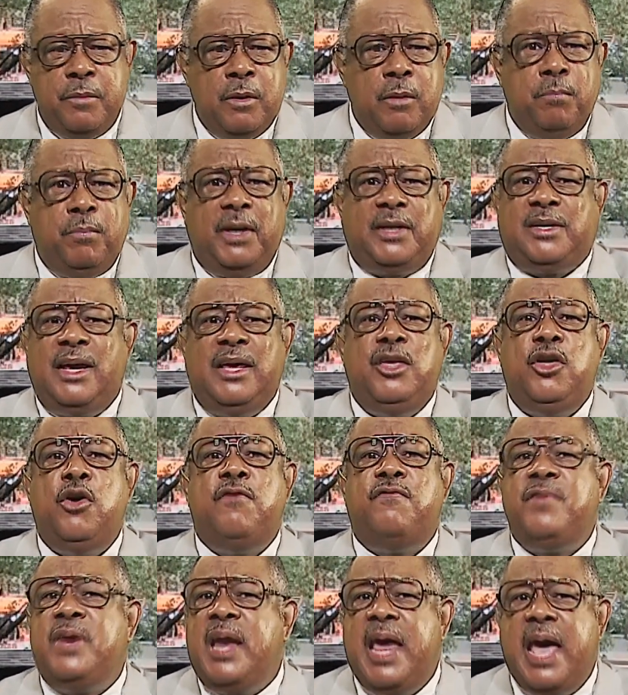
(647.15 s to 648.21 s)
But you've
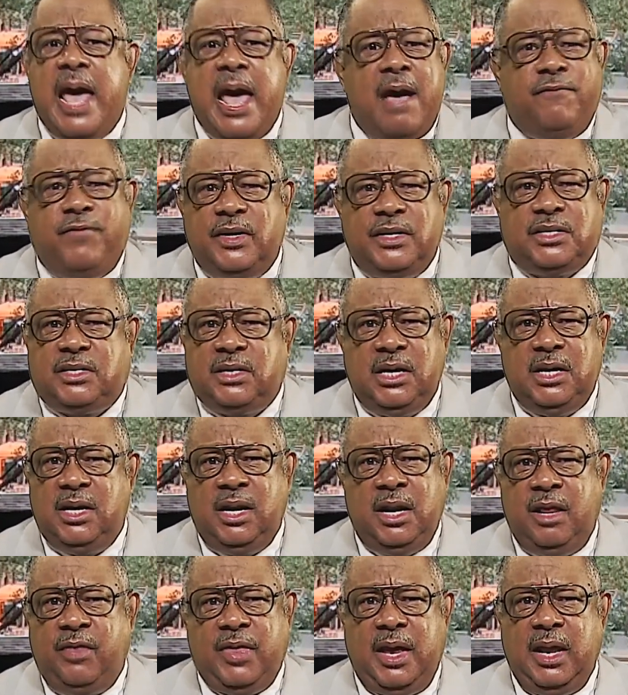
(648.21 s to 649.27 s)
never seen
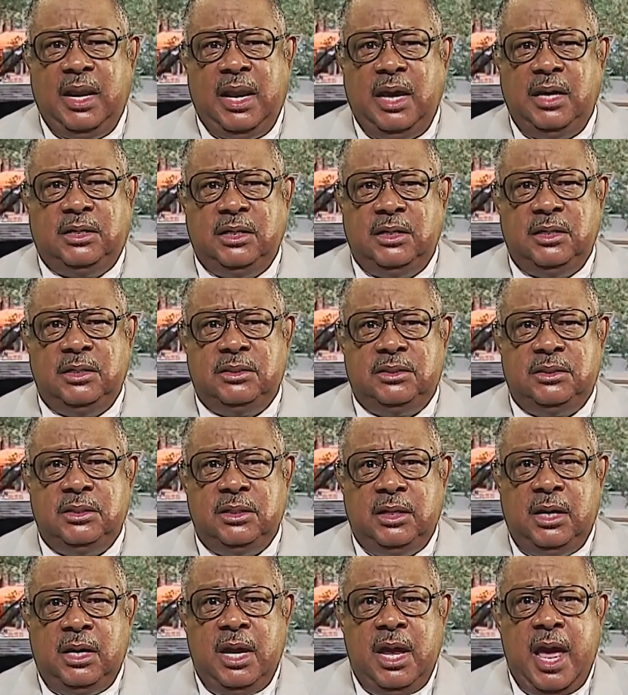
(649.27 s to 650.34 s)
anything like this.
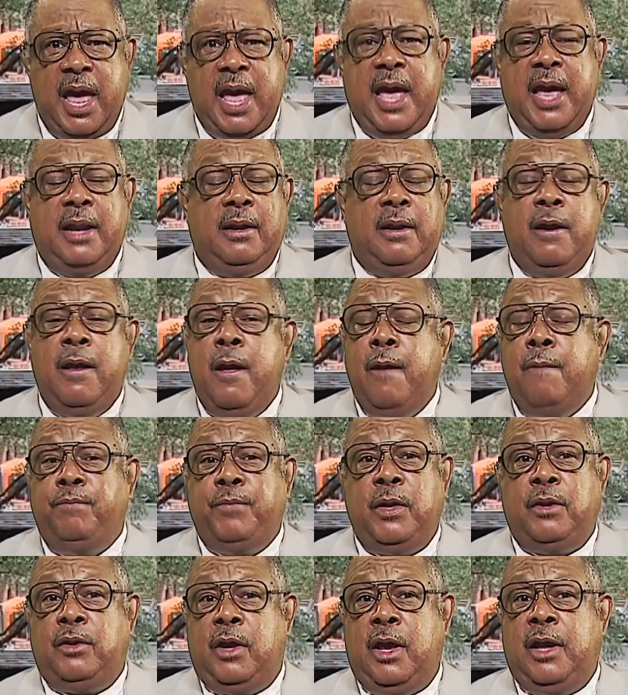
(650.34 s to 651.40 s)
And,
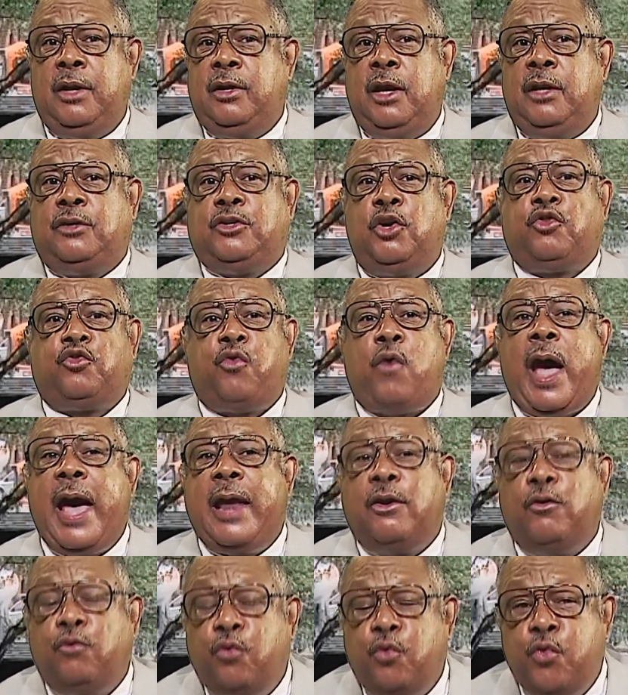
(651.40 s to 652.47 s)
the, and, and to try
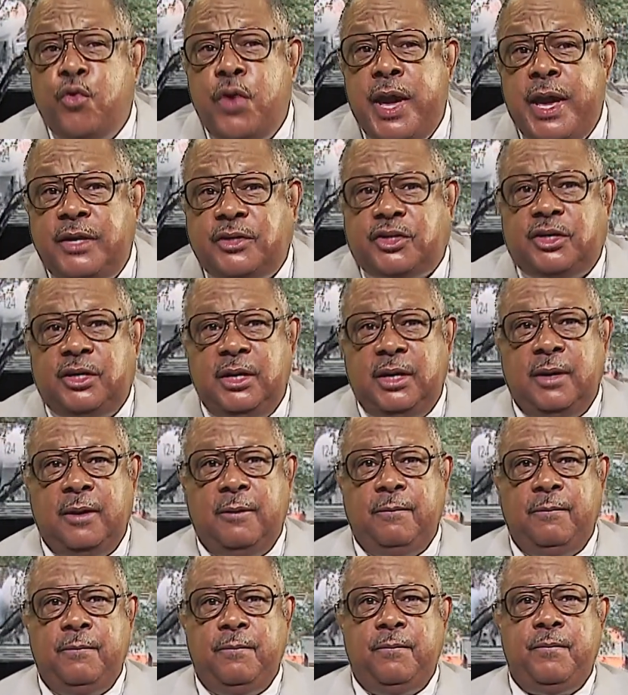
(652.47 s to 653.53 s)
to reach them,
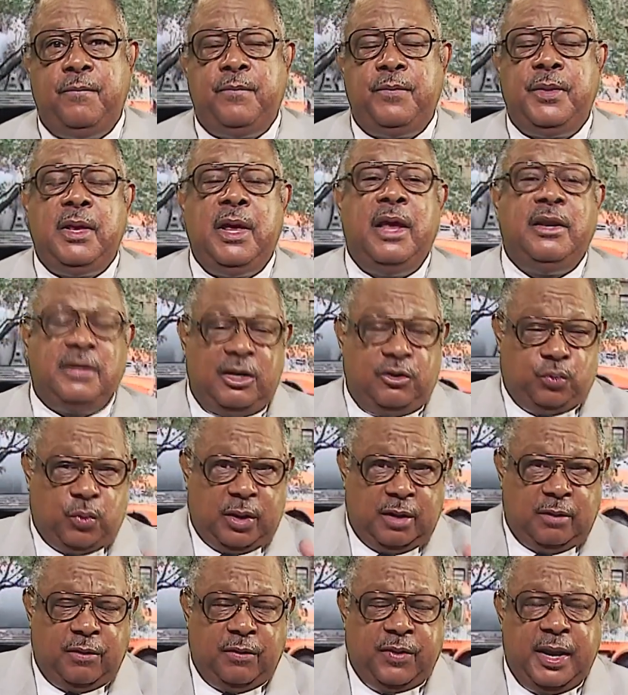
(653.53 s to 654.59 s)
there's one
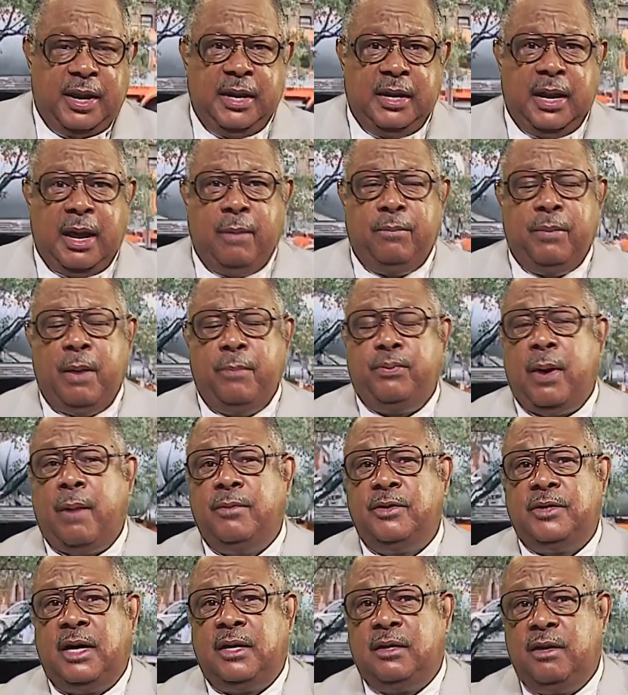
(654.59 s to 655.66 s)
other thing, and I, I
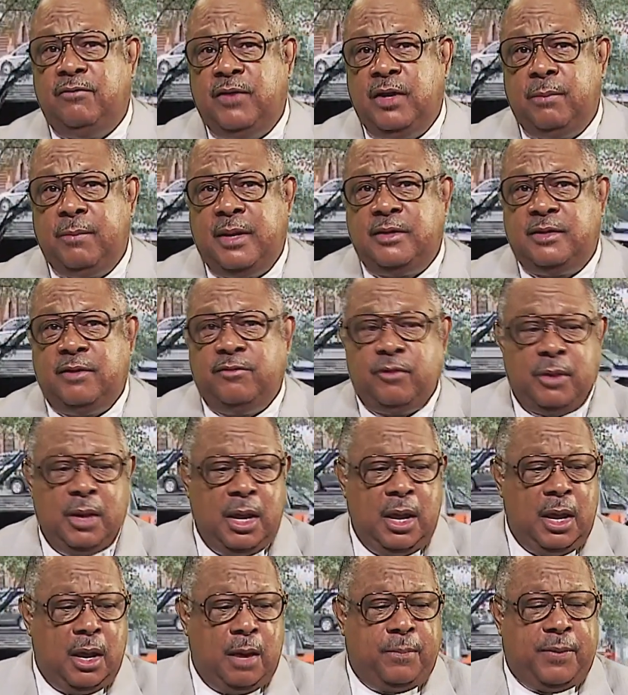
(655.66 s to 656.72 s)
promise not to inflict myself
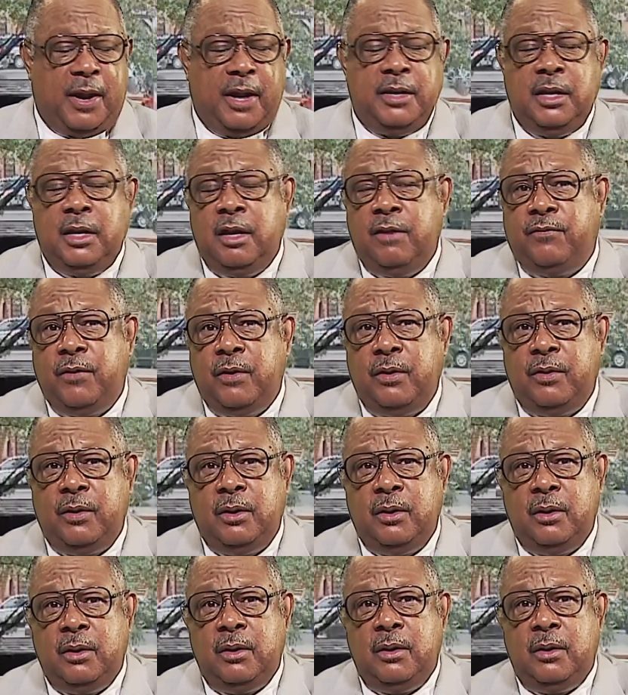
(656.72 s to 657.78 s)
upon you any further.
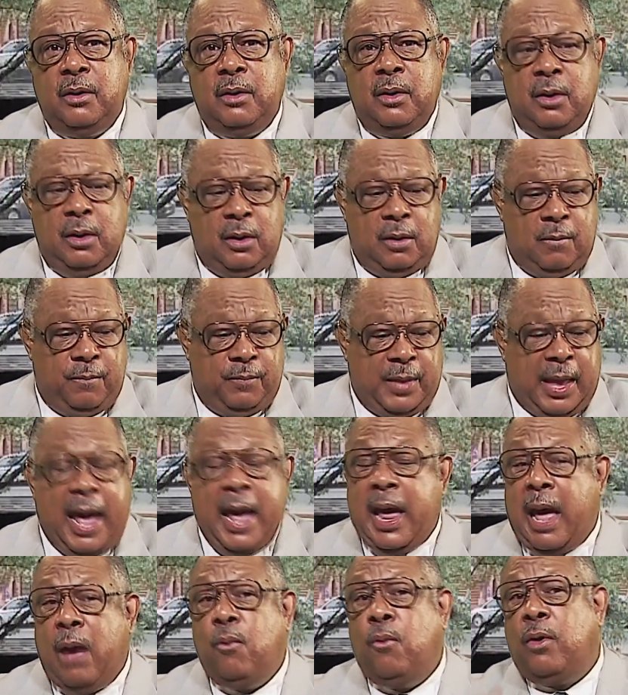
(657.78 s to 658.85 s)
I,
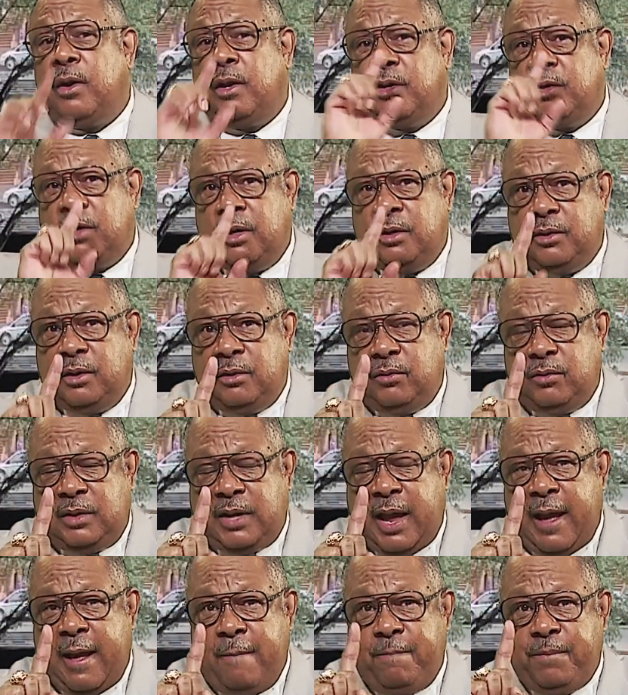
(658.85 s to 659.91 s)
I want uh,
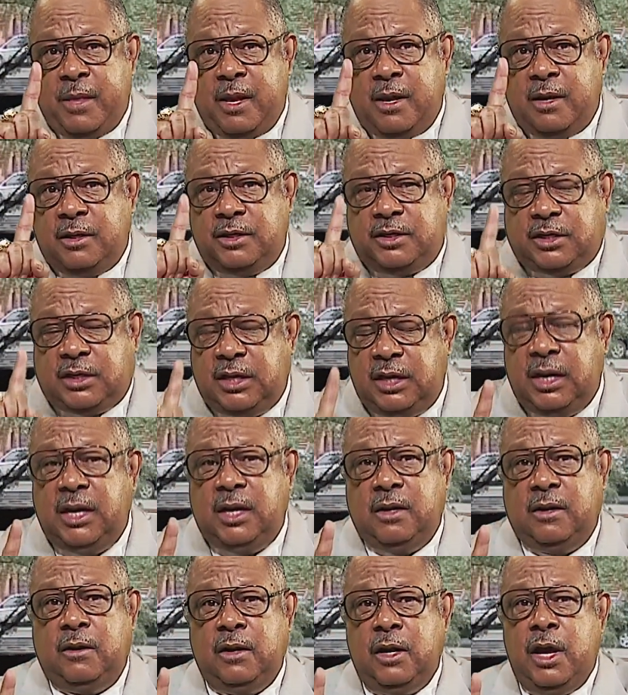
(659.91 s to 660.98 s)
that
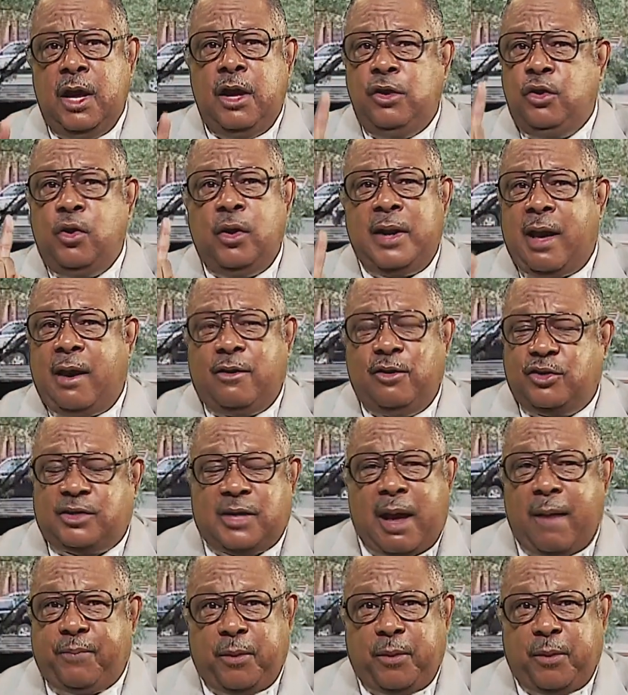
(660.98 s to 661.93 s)
until you're not going to stop